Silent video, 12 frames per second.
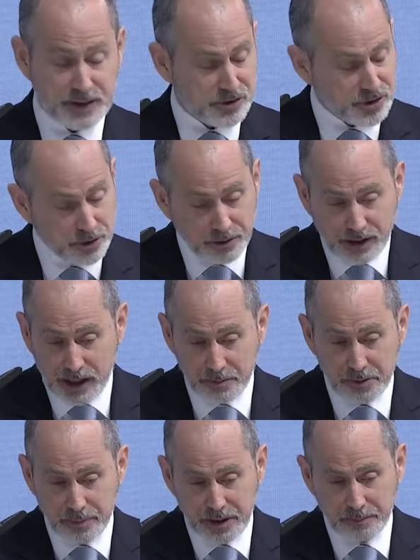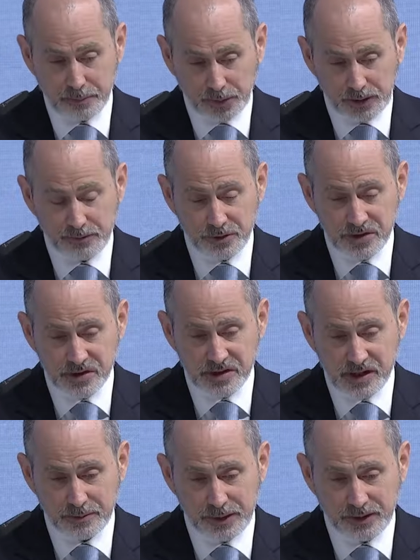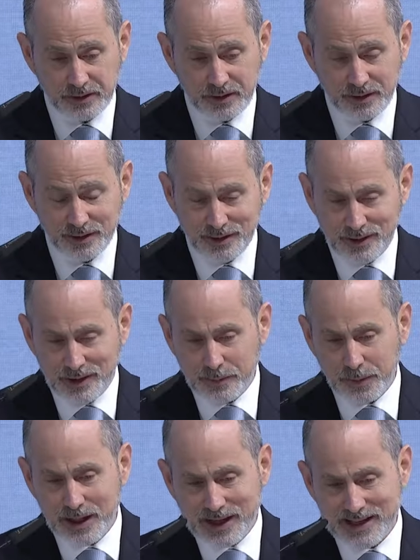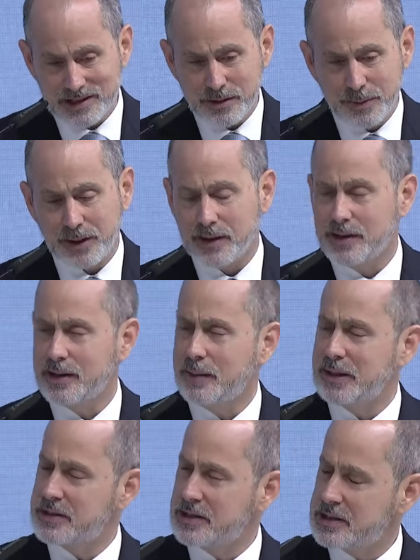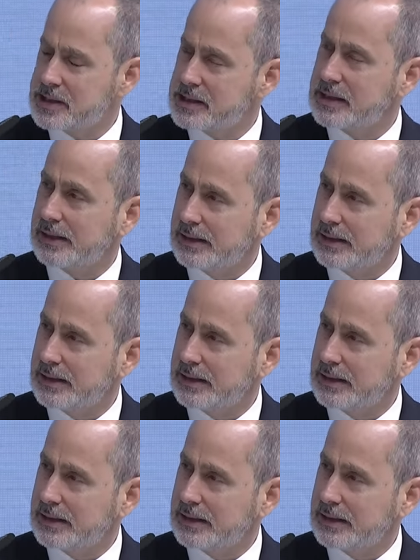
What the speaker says: So I'm a big believer in sustainability, but it has to make economic sense.